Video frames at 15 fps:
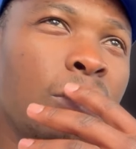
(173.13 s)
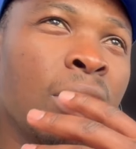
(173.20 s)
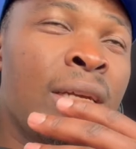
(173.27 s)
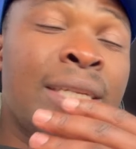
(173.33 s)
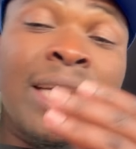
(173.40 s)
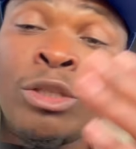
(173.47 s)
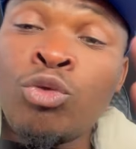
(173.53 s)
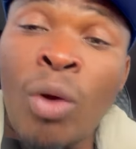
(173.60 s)

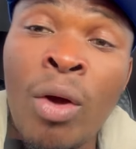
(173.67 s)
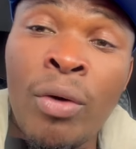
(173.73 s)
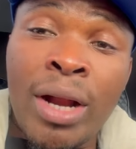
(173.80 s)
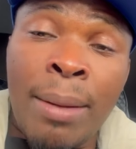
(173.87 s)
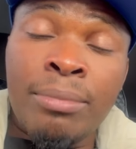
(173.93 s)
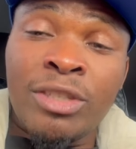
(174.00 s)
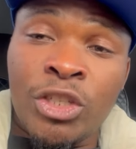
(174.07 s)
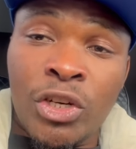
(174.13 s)
that's why when
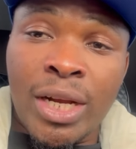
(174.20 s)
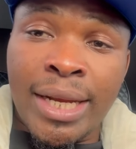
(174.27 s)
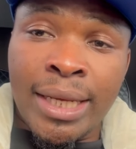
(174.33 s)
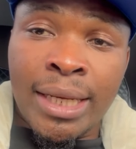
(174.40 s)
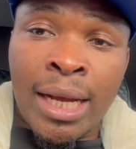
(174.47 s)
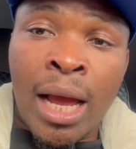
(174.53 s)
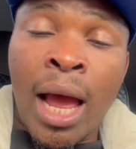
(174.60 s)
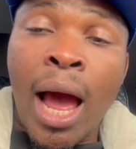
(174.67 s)
I'm
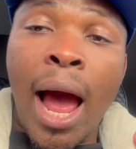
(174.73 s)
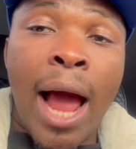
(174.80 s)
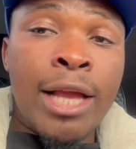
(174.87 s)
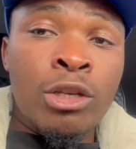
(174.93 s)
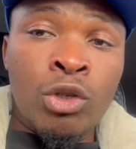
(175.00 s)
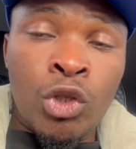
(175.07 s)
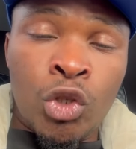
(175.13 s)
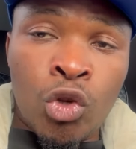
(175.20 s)
trading, I
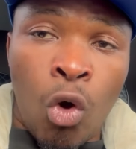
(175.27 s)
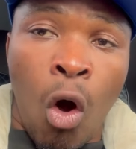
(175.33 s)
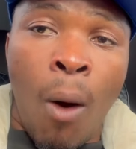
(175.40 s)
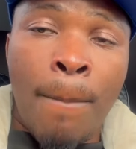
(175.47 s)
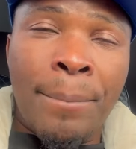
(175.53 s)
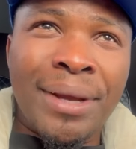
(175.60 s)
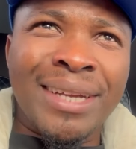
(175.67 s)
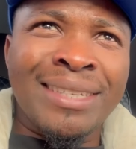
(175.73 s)
used to
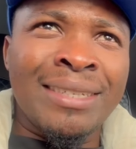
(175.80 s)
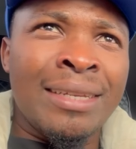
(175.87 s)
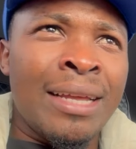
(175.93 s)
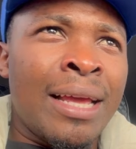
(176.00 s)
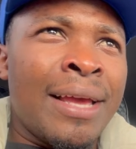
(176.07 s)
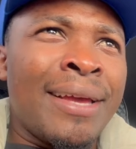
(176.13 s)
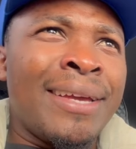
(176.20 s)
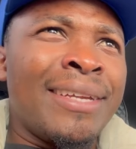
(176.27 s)
open
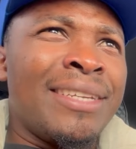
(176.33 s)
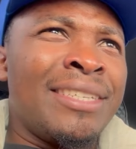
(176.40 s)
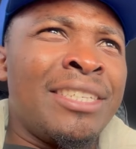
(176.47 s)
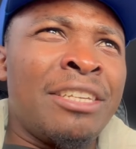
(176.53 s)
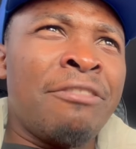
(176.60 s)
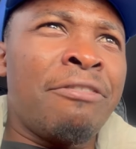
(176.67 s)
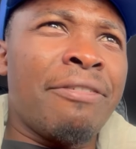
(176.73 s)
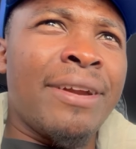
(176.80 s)

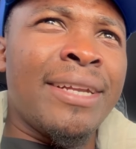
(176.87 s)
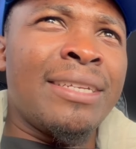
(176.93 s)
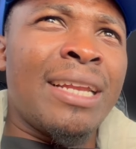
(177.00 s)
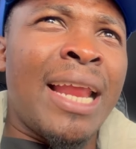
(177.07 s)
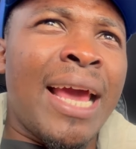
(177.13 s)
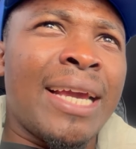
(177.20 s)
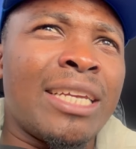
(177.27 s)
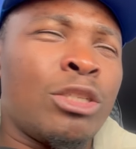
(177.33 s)
different,
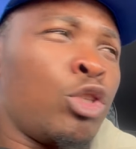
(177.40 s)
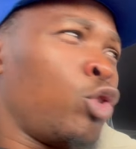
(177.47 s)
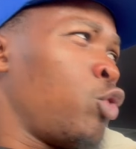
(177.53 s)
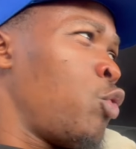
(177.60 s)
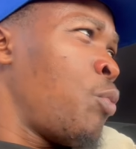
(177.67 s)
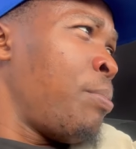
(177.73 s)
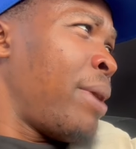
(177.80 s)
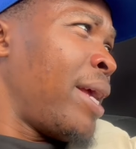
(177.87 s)
like
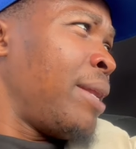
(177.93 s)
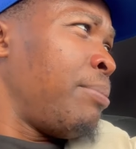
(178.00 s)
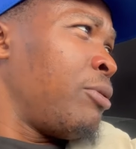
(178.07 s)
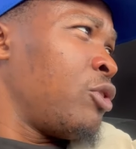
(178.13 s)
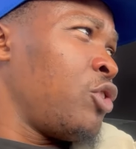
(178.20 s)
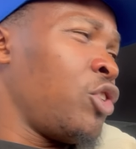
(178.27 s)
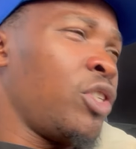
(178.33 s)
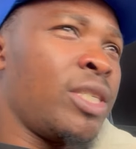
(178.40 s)
2 main
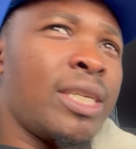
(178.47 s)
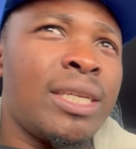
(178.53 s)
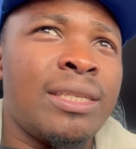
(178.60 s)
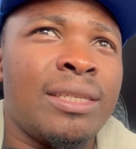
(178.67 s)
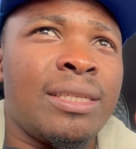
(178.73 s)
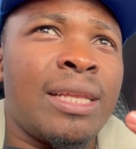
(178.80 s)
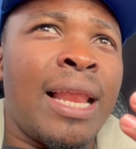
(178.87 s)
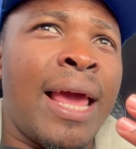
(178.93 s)

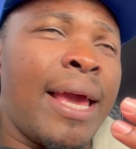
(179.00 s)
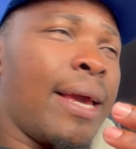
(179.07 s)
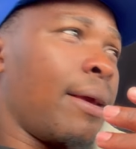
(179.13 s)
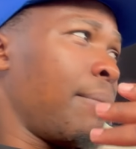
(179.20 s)
positions. Like